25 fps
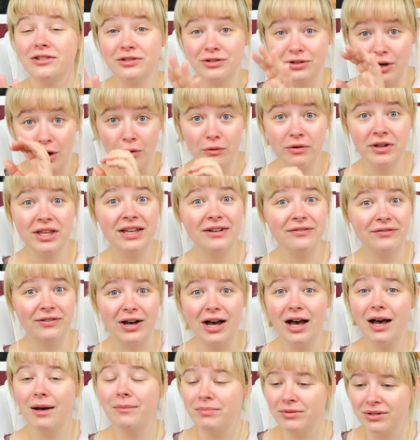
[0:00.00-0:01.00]
Don't give
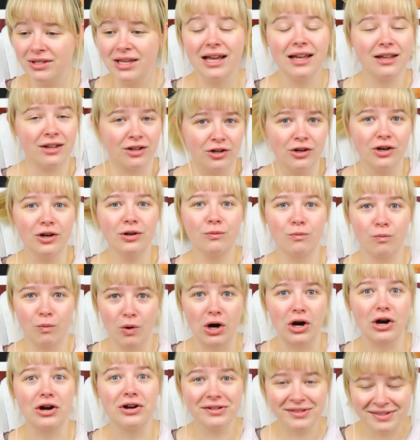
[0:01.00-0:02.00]
up, yet good
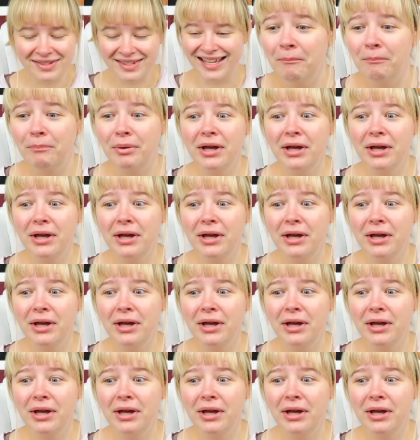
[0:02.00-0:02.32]
words.